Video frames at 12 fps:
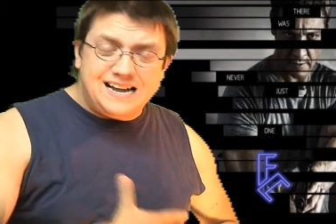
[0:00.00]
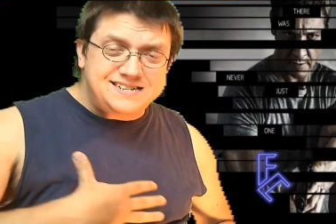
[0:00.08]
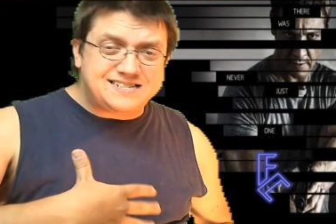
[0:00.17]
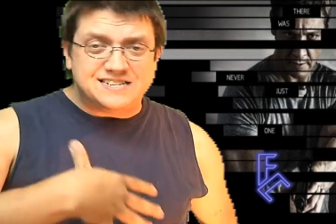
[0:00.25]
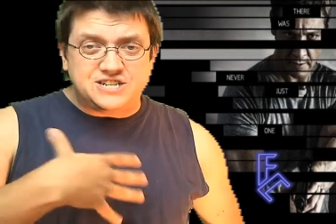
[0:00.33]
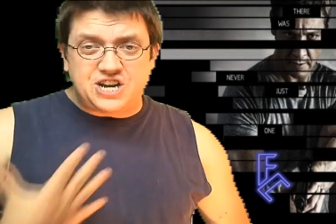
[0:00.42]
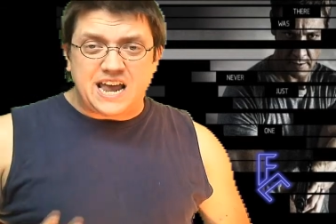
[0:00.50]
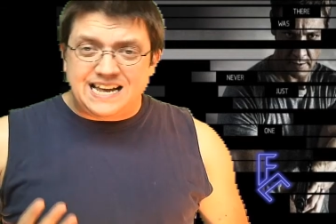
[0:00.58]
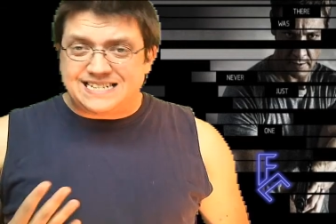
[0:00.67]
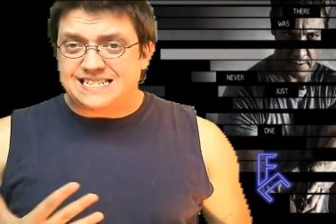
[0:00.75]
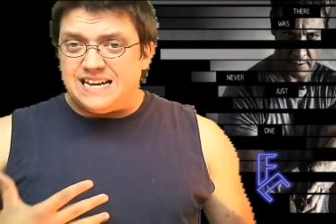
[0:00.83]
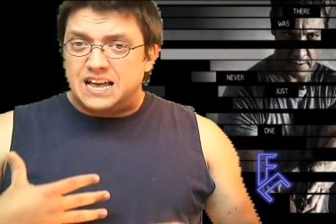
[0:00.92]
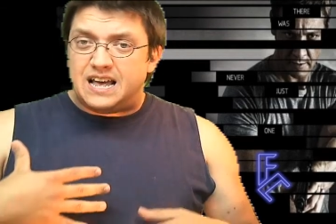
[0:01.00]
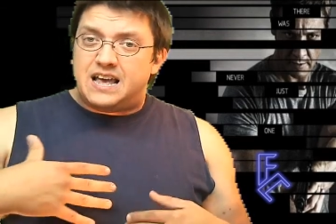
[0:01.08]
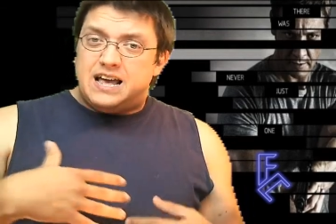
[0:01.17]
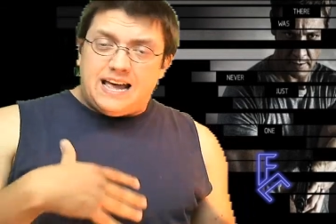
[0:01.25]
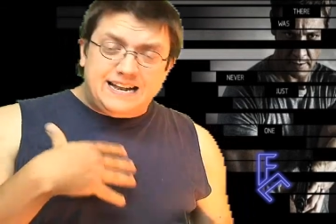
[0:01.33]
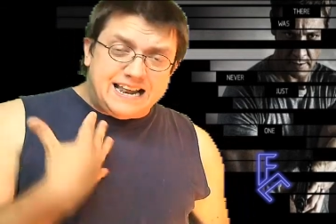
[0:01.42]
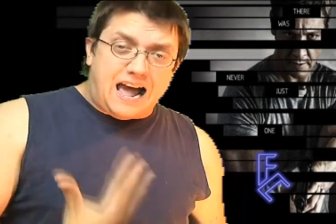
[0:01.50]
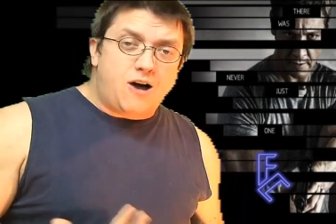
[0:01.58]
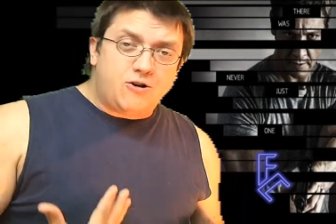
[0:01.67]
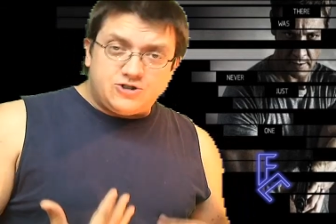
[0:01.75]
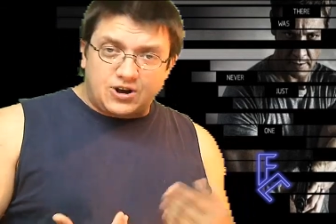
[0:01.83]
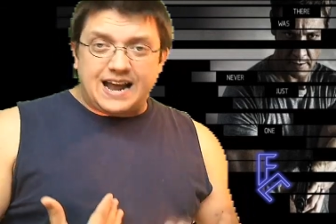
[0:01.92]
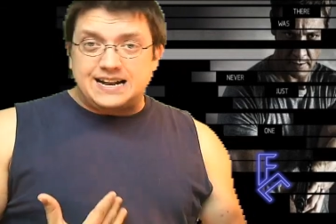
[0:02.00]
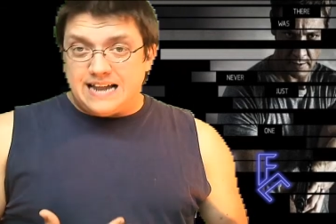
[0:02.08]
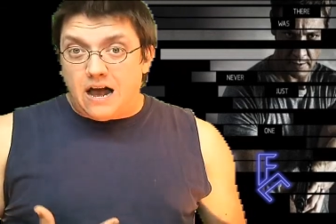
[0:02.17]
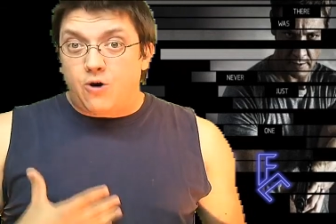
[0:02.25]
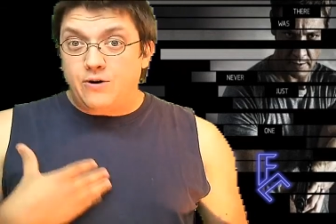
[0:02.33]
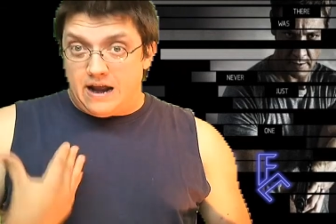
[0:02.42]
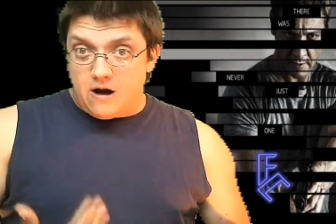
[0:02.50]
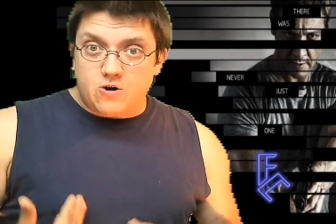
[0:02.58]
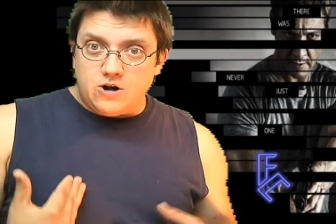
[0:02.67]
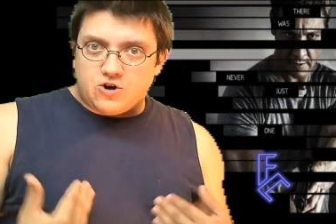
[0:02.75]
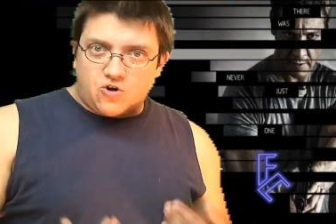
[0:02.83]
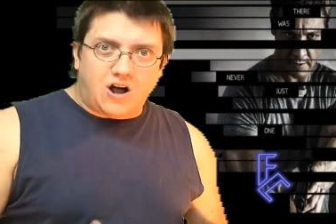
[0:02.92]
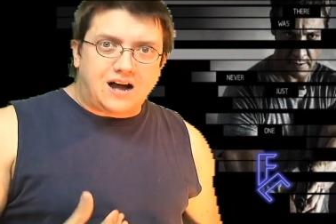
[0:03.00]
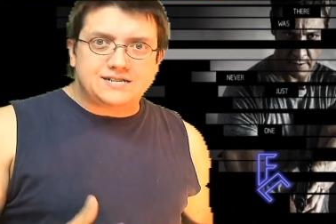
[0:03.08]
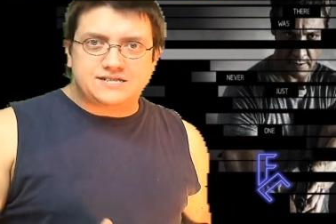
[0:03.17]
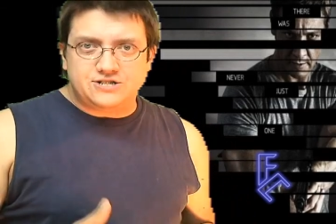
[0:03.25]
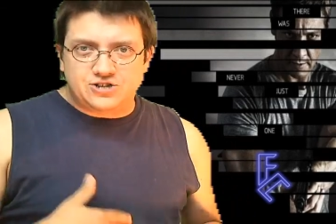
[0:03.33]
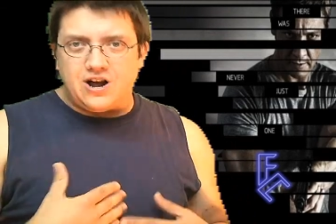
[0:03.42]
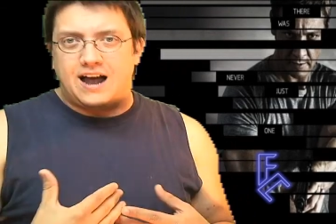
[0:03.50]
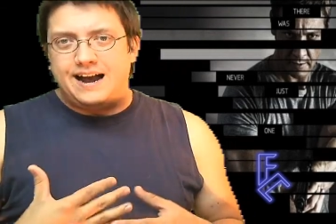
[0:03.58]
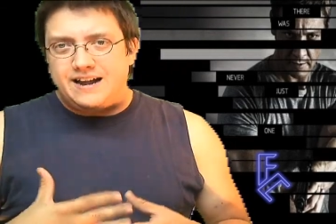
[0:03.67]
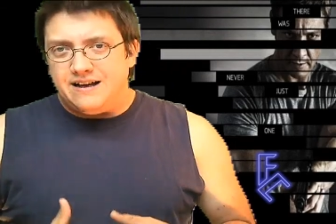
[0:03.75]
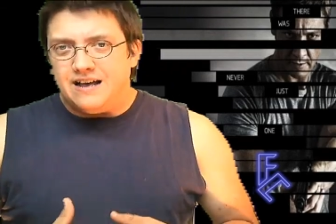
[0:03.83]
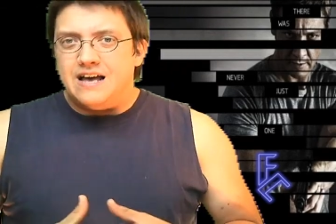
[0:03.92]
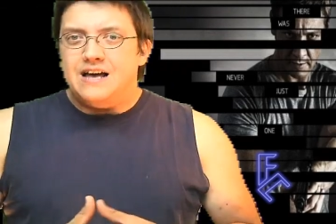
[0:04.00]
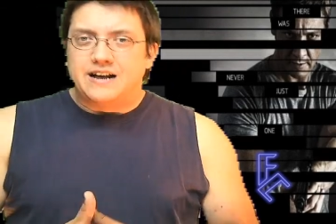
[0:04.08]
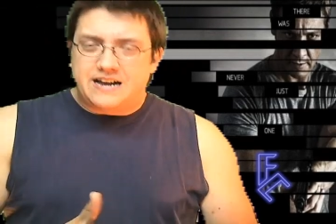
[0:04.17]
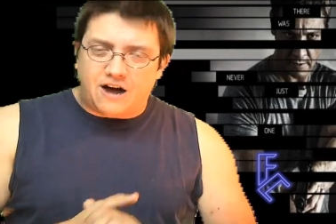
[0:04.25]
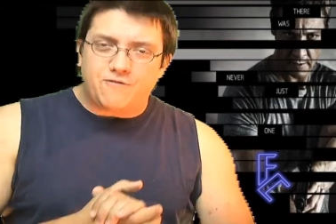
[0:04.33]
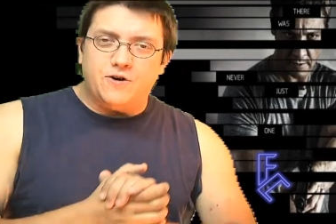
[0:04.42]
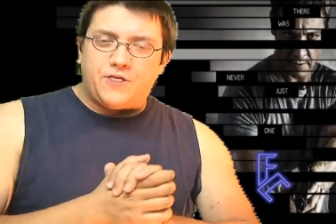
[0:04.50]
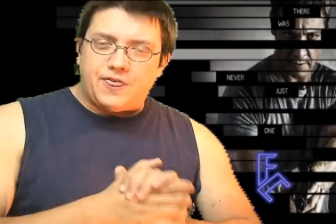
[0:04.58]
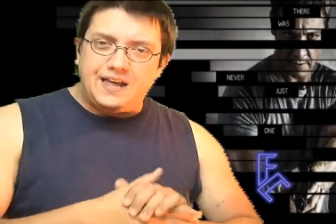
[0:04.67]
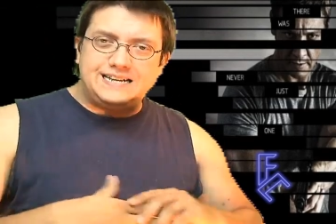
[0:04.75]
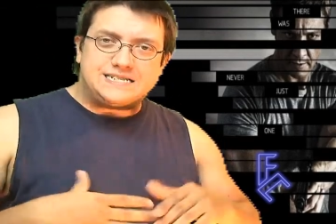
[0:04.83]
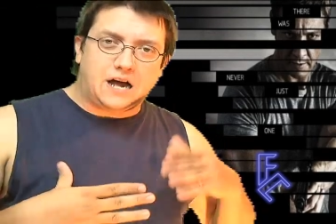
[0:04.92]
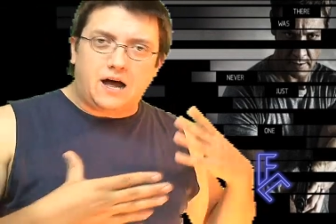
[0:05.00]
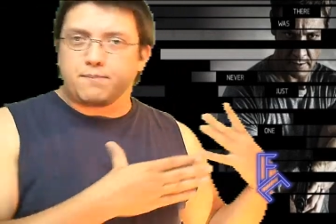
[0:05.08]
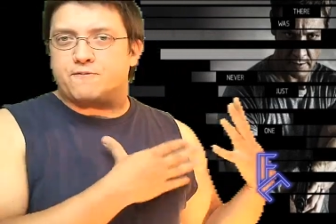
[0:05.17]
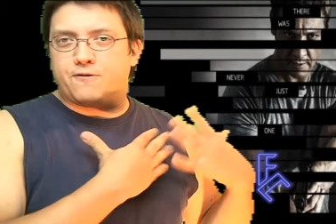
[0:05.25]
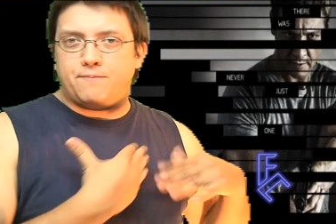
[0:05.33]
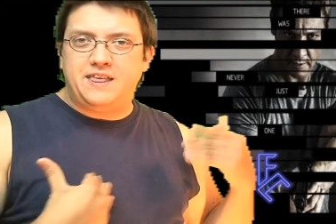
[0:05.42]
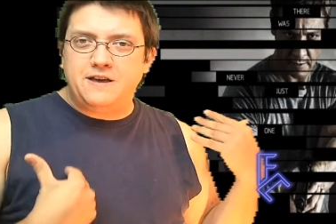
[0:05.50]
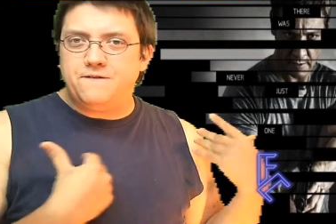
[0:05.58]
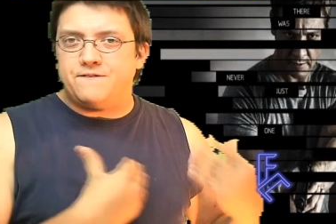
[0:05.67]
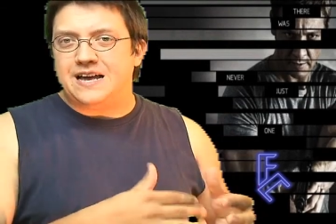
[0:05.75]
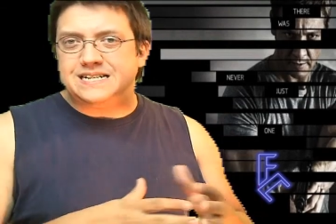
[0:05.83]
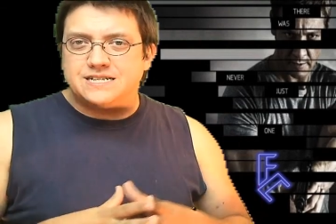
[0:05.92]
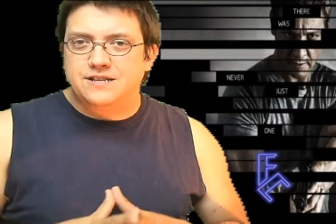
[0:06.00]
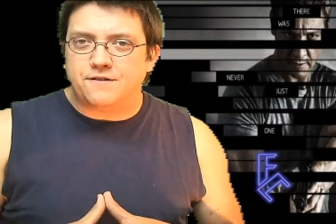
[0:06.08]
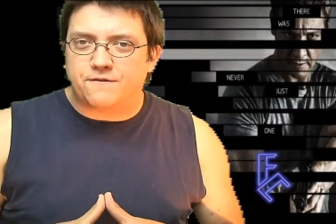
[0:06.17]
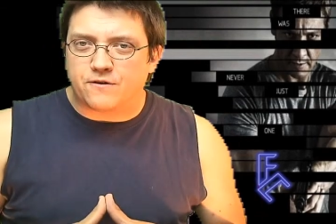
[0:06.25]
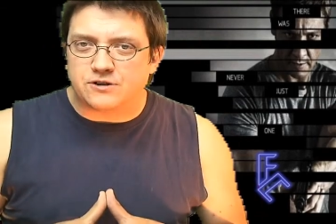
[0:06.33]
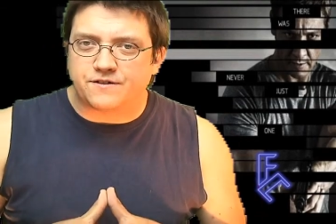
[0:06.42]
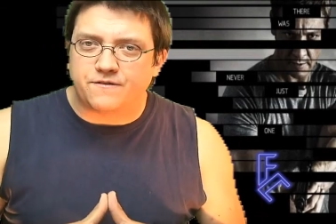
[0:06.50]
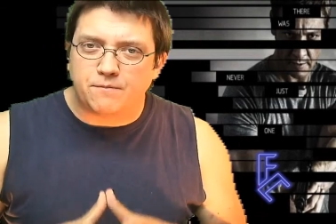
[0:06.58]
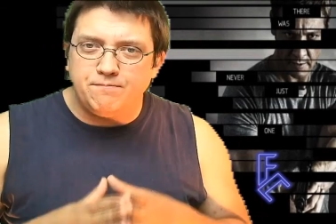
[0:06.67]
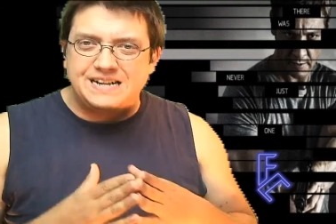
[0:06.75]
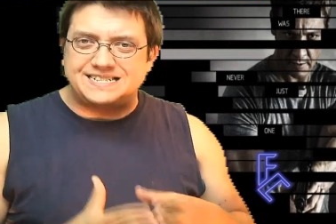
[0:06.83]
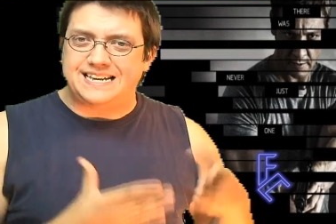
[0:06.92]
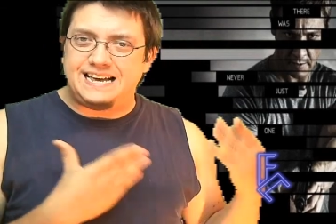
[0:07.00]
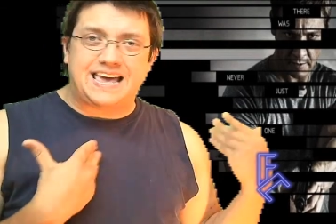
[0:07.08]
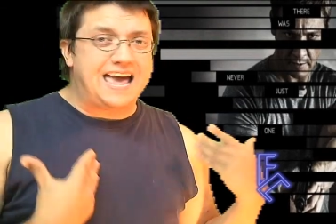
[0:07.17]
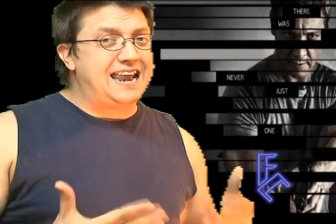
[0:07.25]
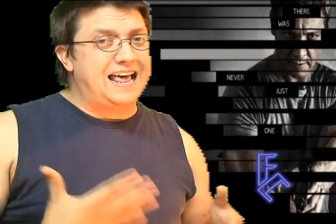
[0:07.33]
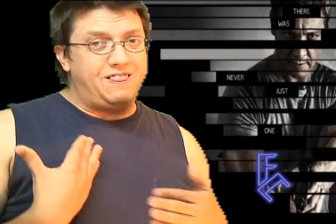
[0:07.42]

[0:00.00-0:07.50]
has to chase uh, down, track down Aaron Cross and try to cover things up from the events of the first film best he can.